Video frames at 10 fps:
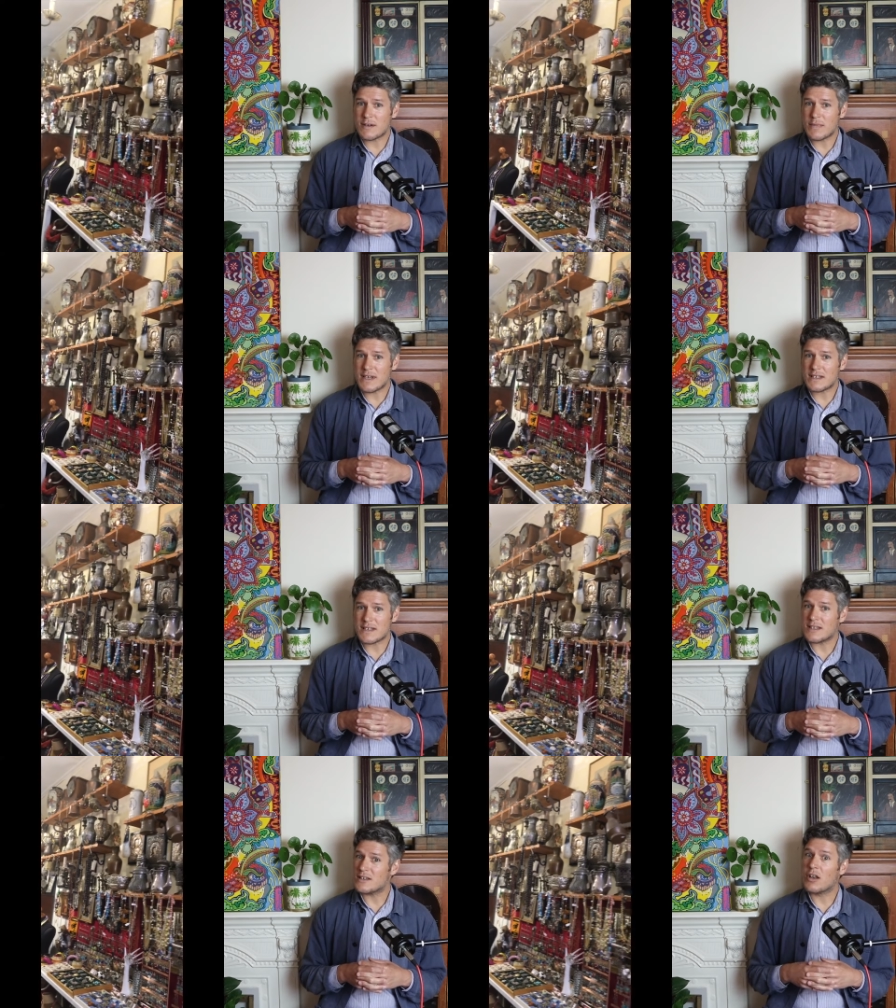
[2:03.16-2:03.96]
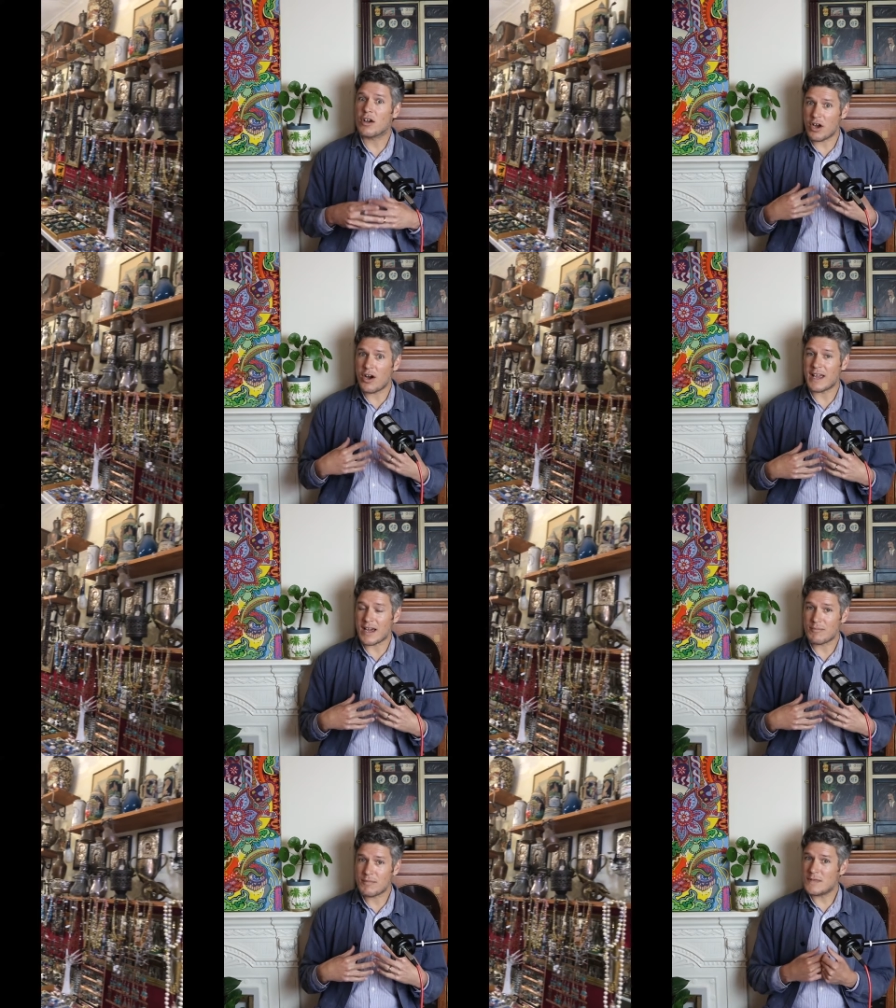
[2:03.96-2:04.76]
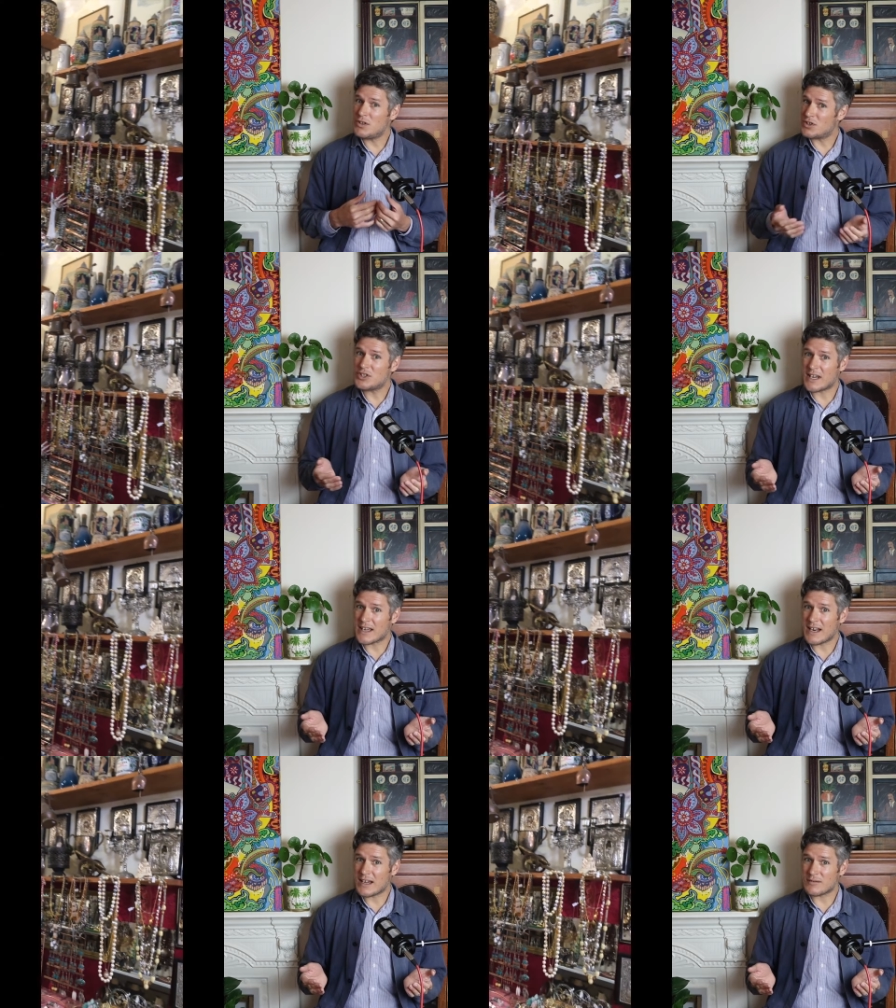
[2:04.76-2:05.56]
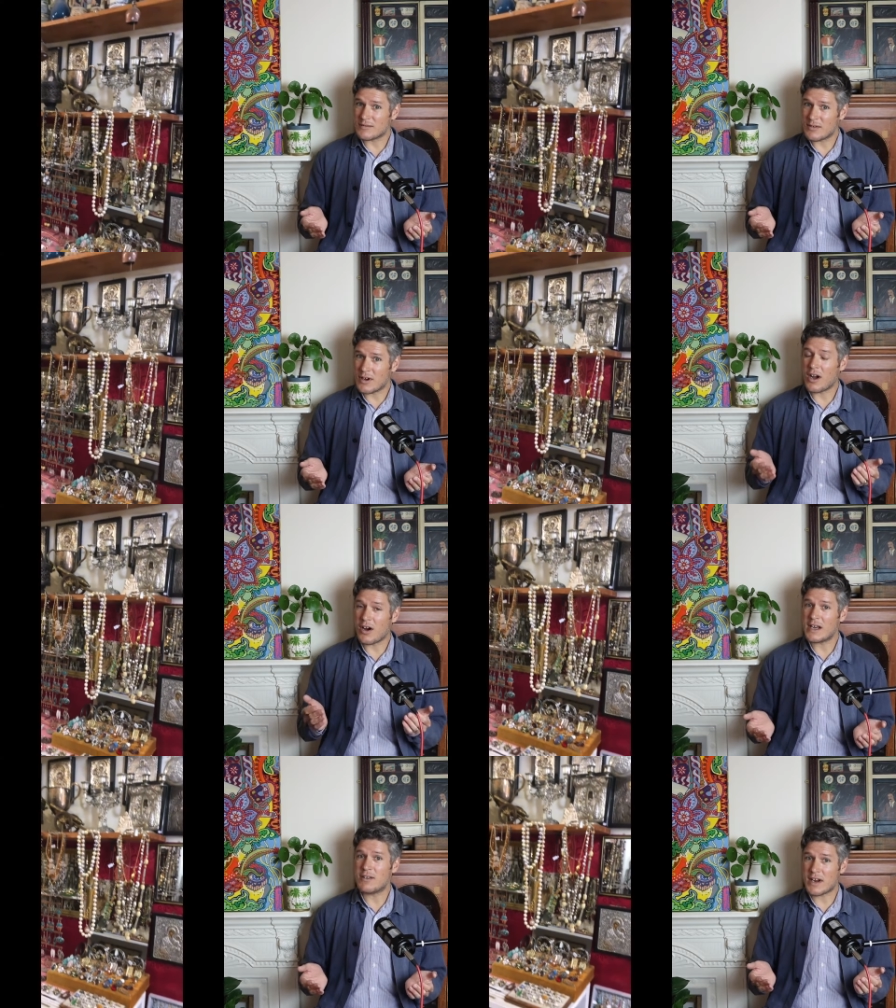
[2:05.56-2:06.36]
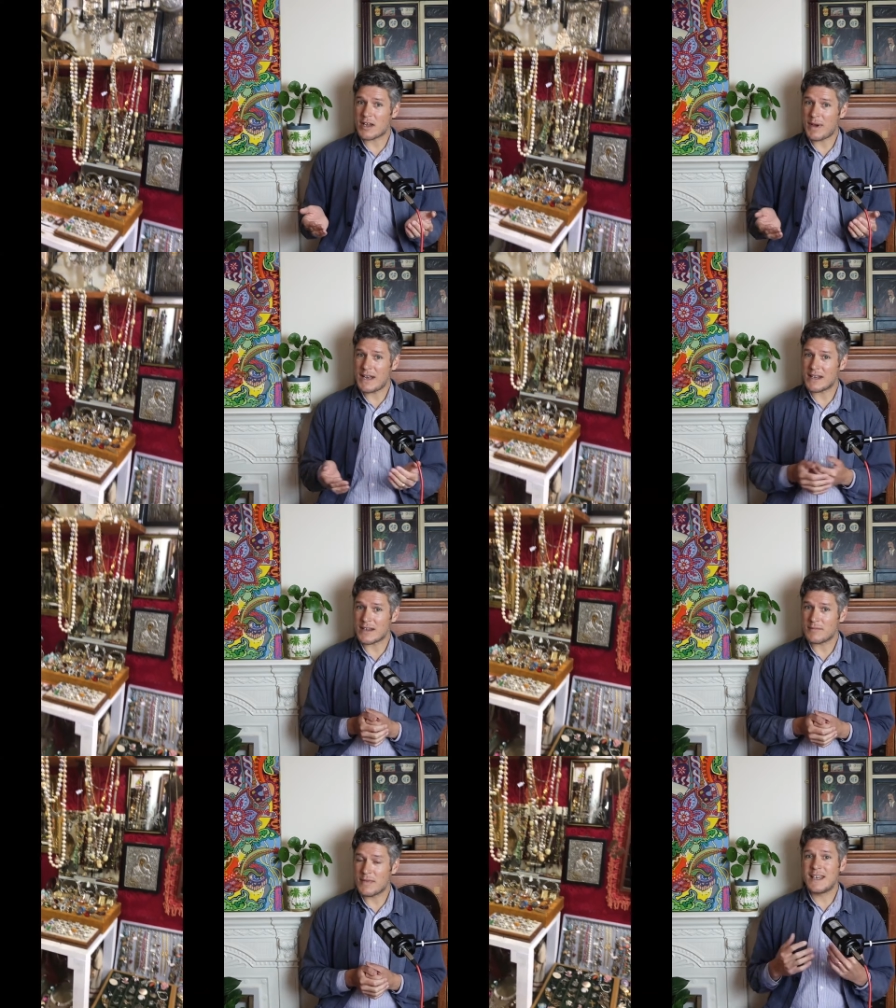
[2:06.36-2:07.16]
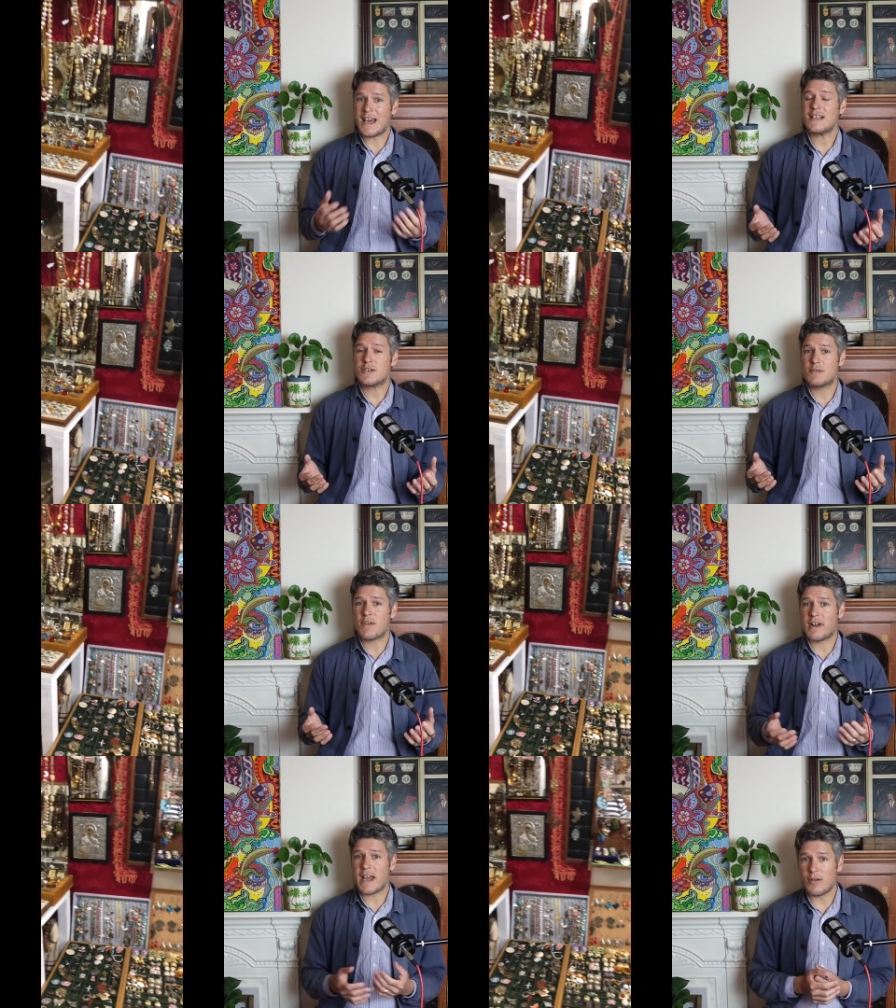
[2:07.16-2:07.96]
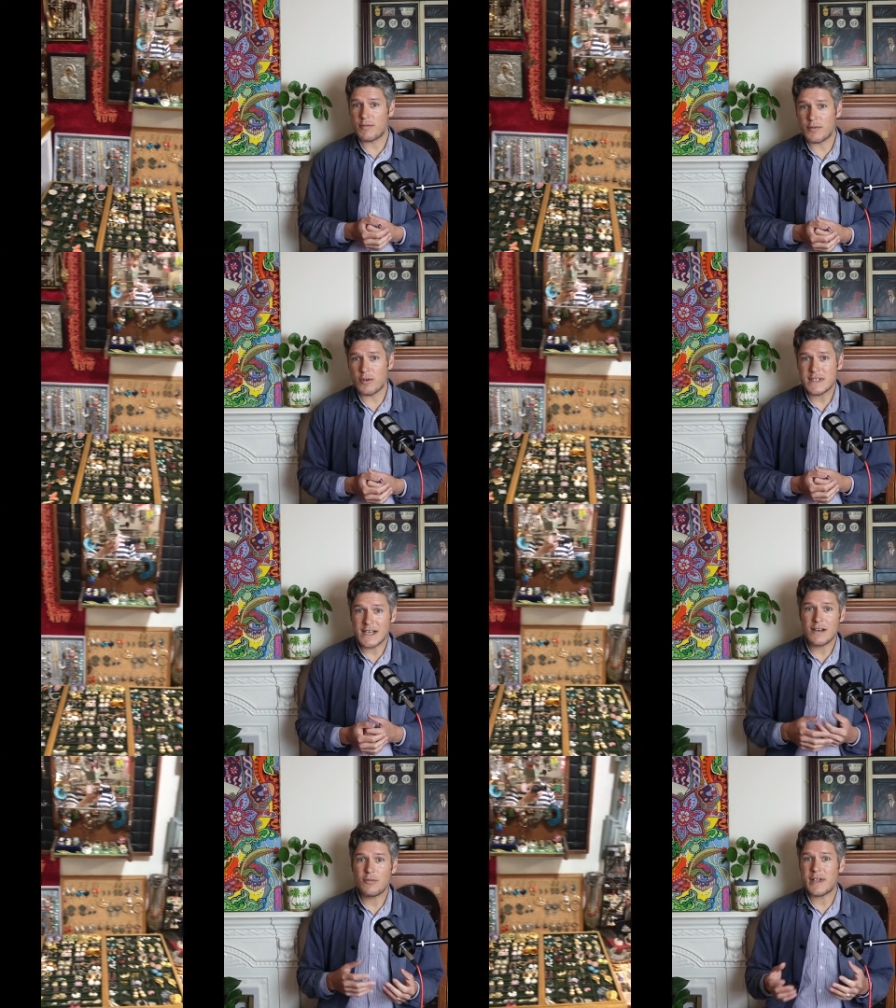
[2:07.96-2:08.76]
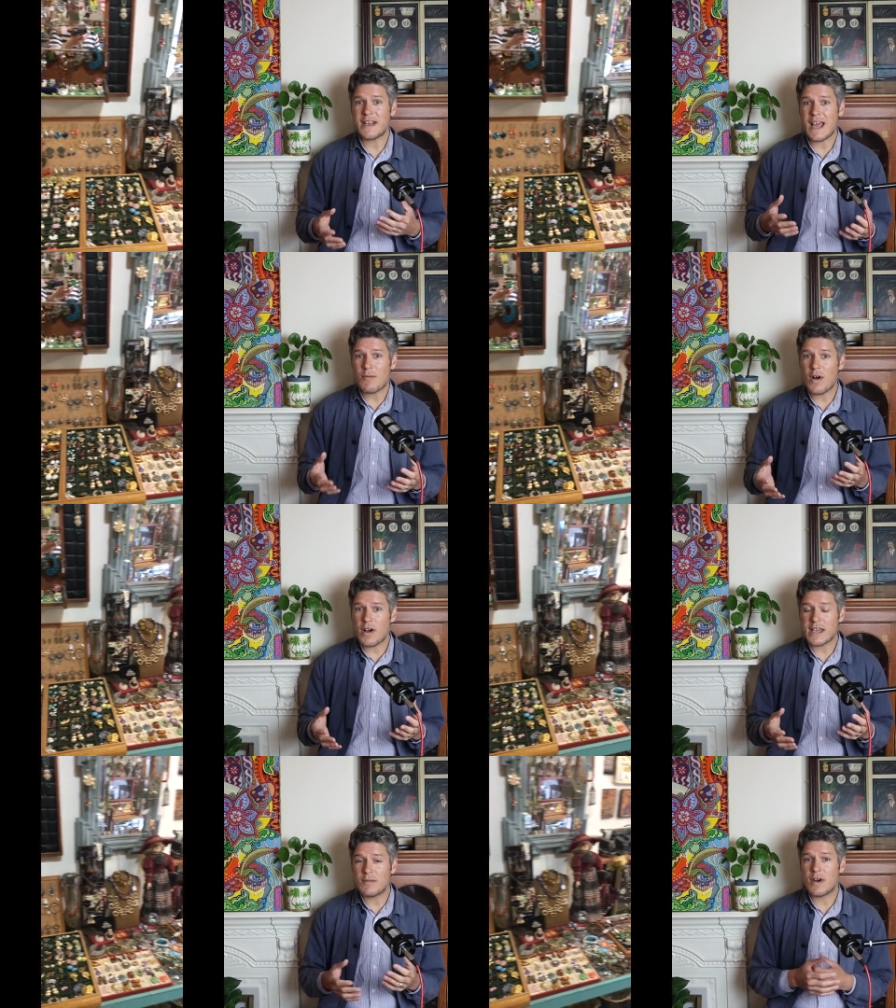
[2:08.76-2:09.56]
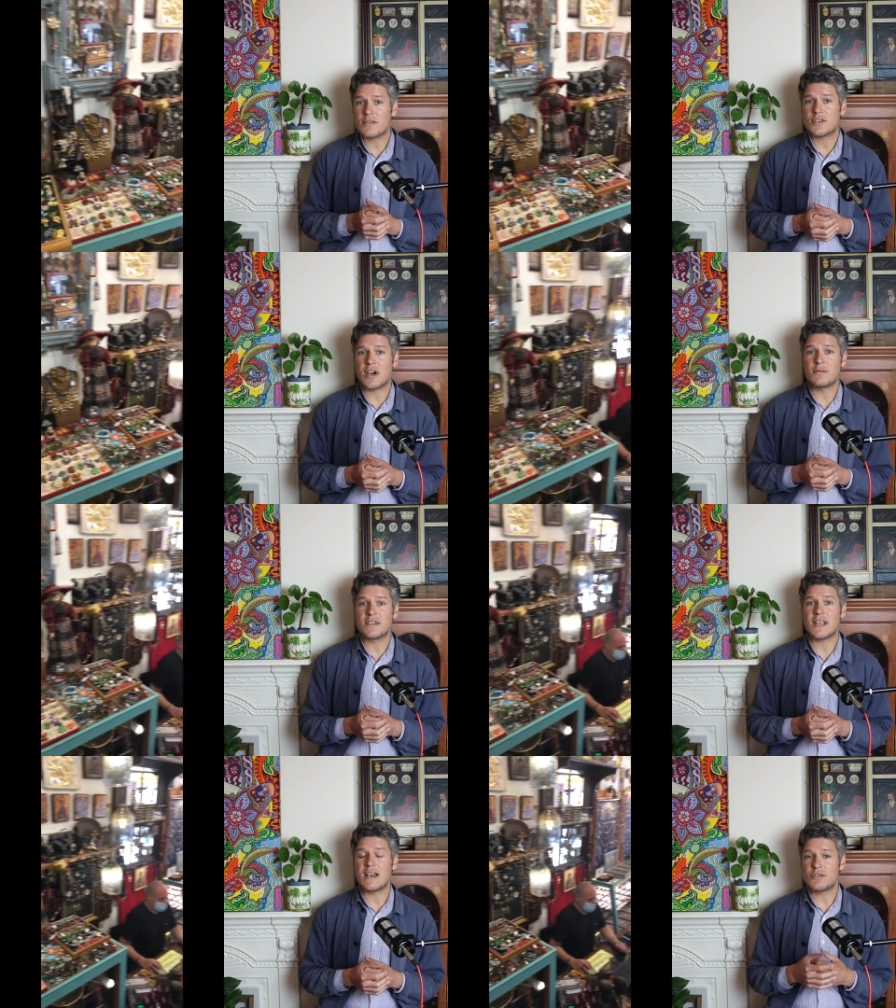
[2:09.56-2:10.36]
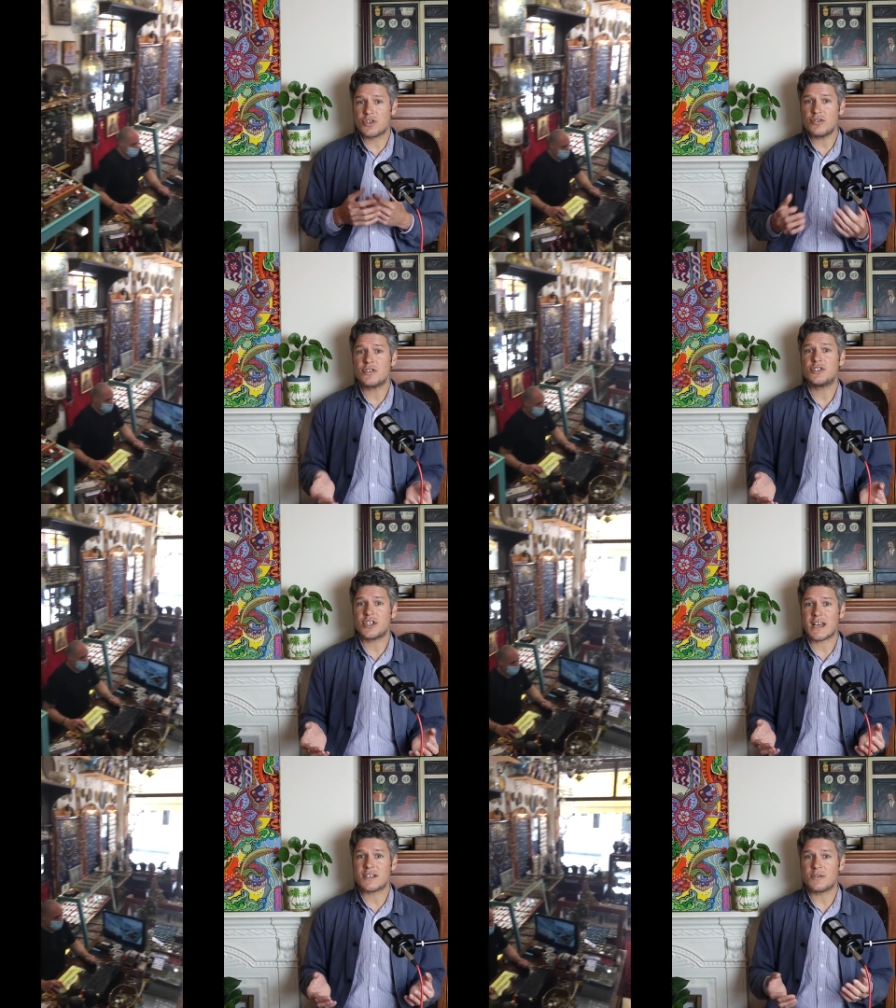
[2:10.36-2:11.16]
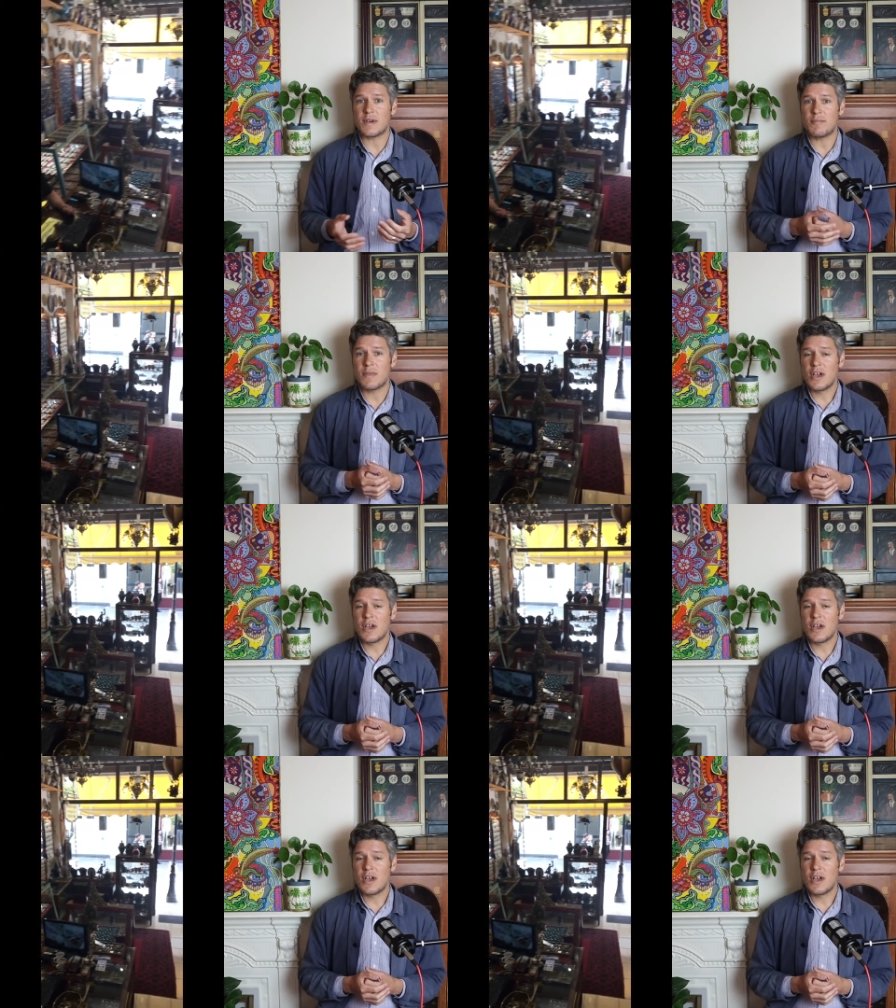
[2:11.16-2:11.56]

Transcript: and pieces, like I am, you should check it out. I highly recommend it. Yannis was very helpful, did a little bit of networking whilst I was there. It was good to chat to him.